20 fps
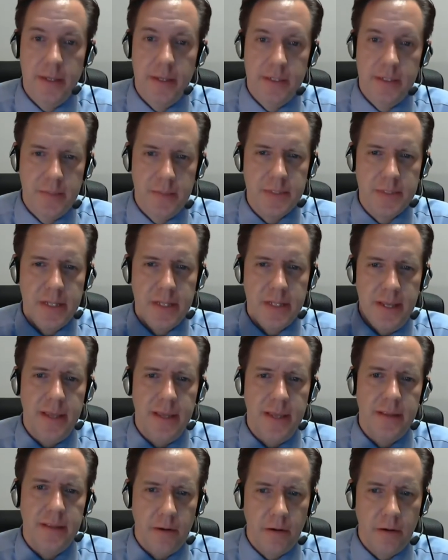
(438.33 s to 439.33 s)
It seems that
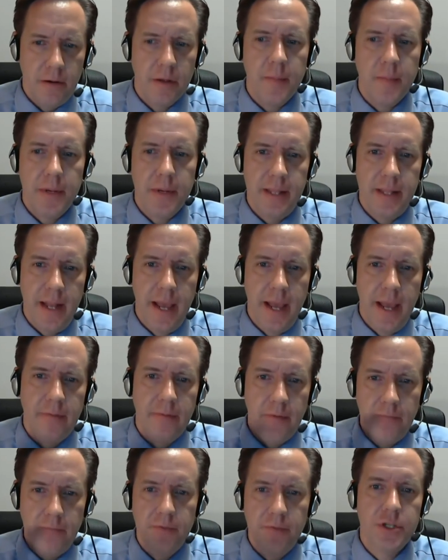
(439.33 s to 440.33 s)
they're a company that
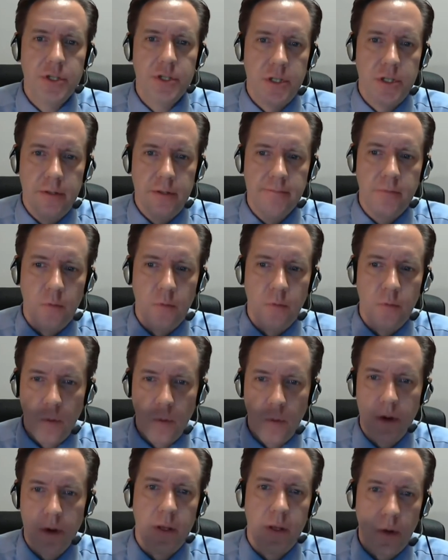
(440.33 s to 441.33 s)
have a vision for
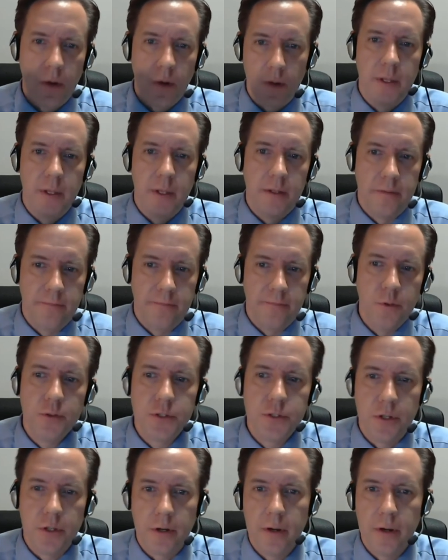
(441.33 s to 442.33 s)
where they want to be in the
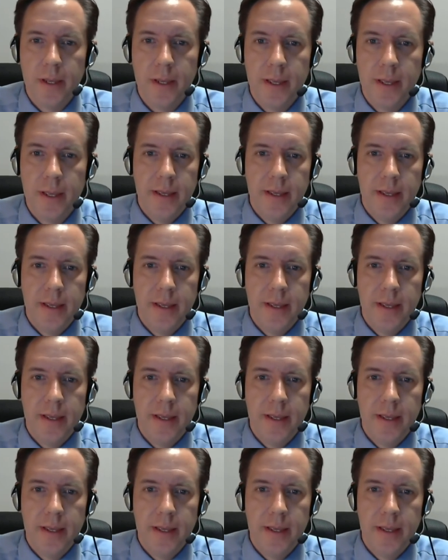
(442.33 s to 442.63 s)
future,